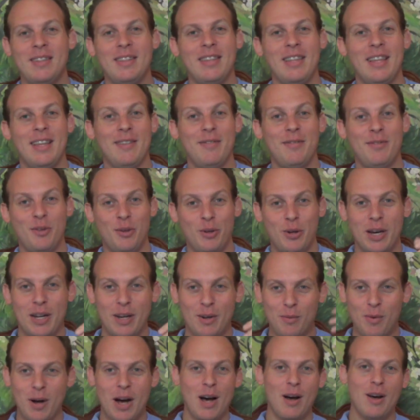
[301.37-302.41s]
if you had
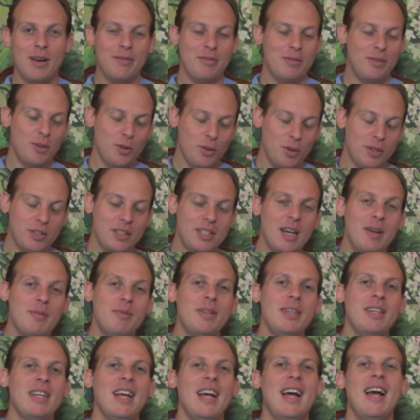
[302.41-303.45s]
a wow, if you learned
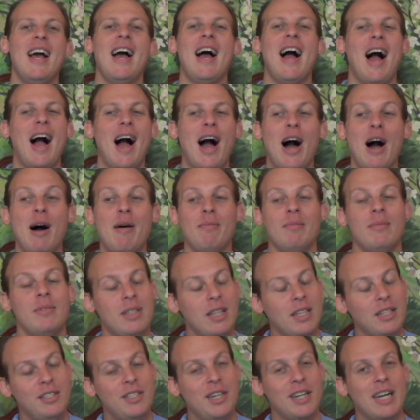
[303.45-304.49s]
something,
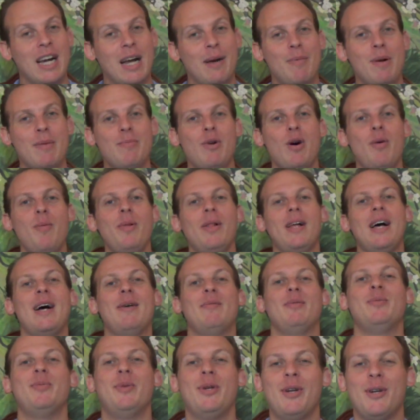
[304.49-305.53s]
then check out my mobile
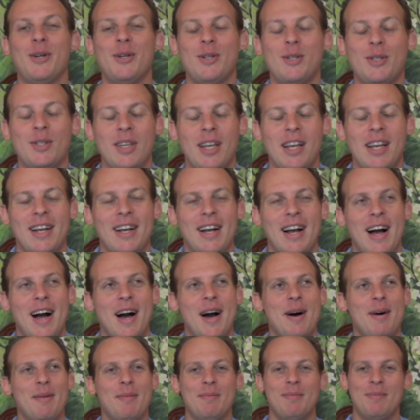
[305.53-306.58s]
apps, because
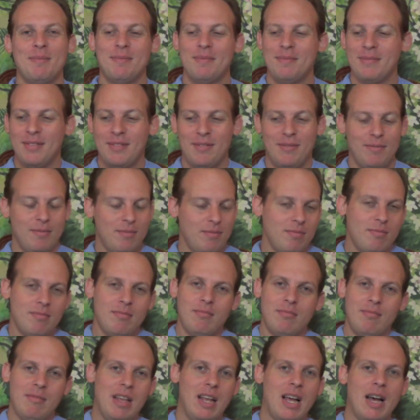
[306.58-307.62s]

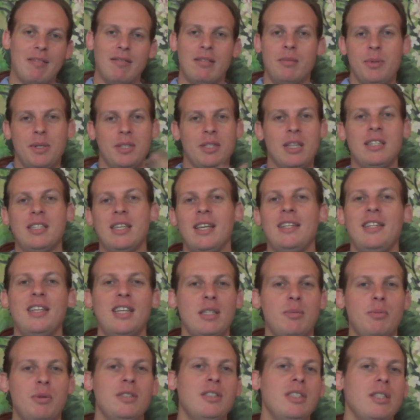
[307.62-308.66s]
they cover business
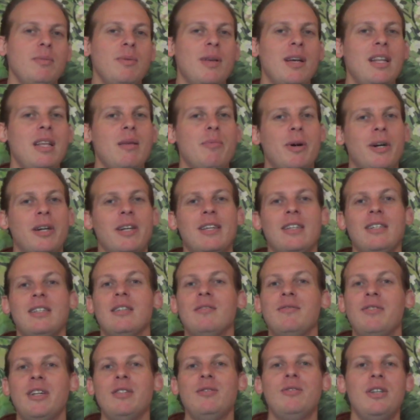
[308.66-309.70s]
ideas, business planning, marketing,
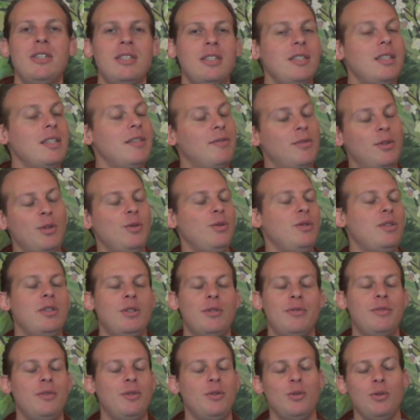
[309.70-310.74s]
and fundraising.
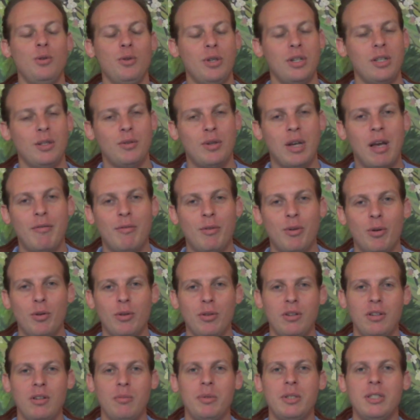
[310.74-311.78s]
If you're looking to have your
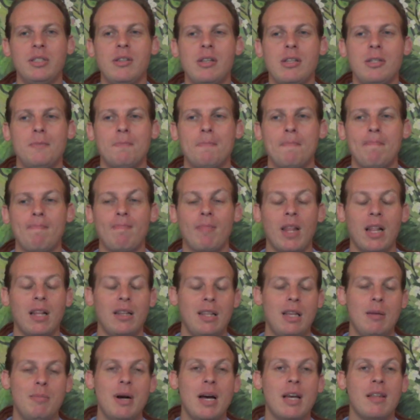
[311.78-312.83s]
own little business,
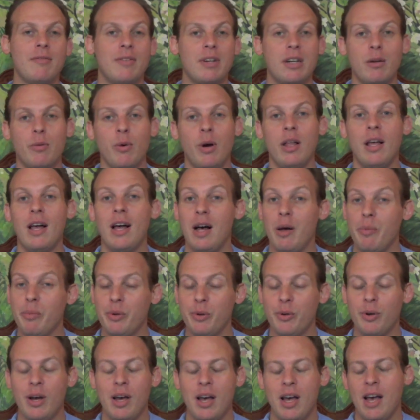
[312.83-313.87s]
they might very well help
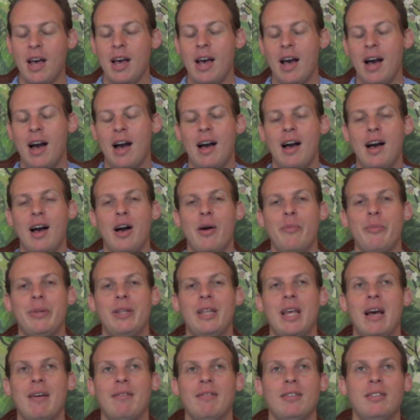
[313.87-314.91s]
you.
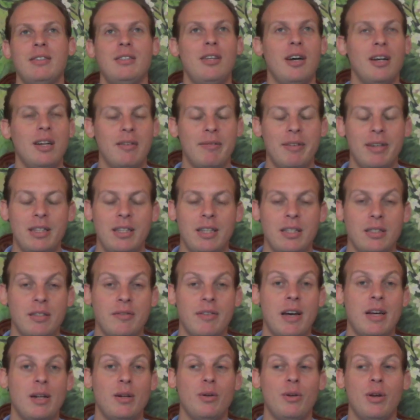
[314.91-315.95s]
They have a ton of ideas
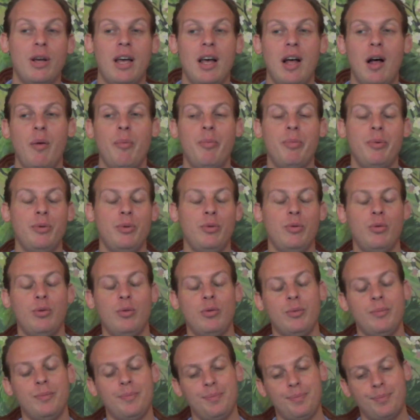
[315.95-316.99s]
of how to help
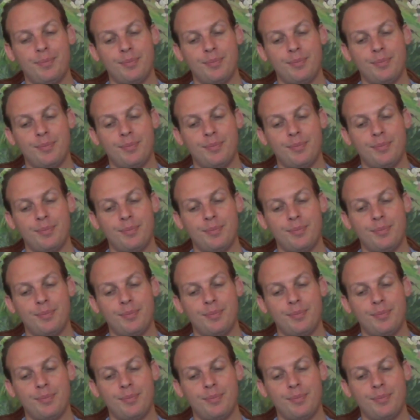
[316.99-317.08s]
you